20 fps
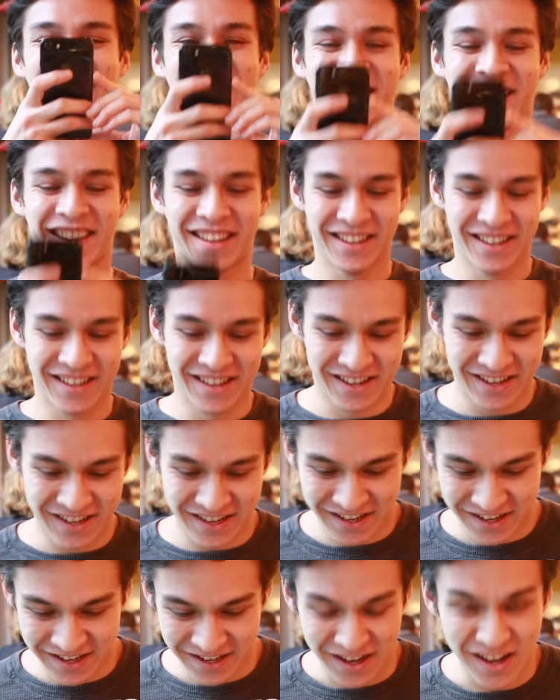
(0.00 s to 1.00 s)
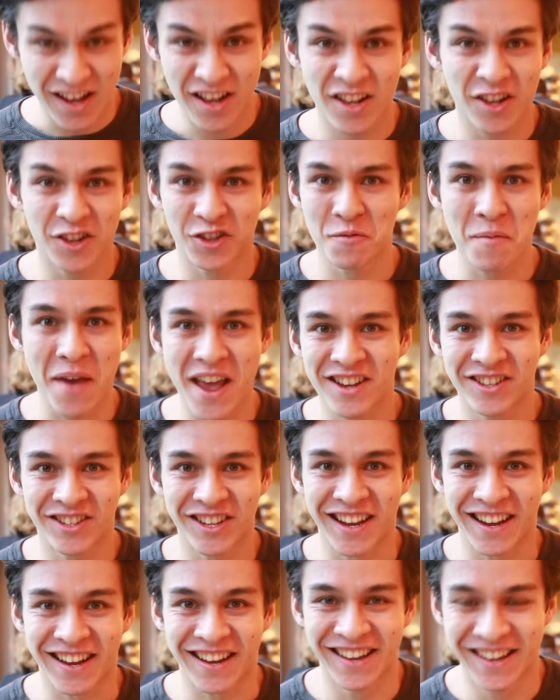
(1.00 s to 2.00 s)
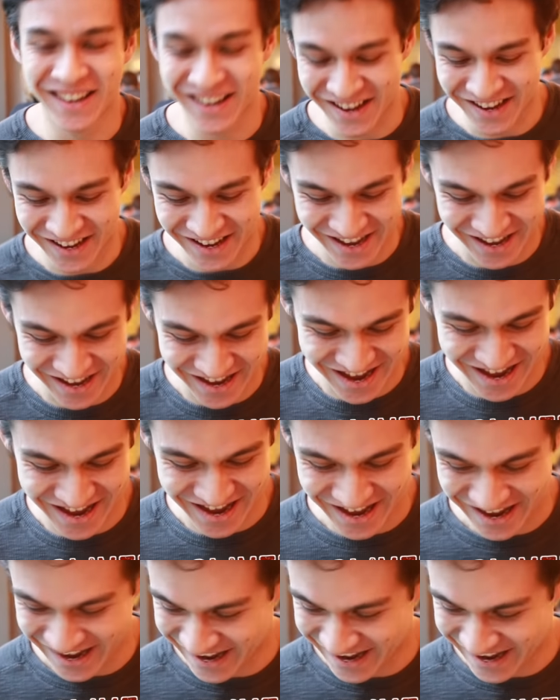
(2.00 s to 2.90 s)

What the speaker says: cinematic short films about life with disability.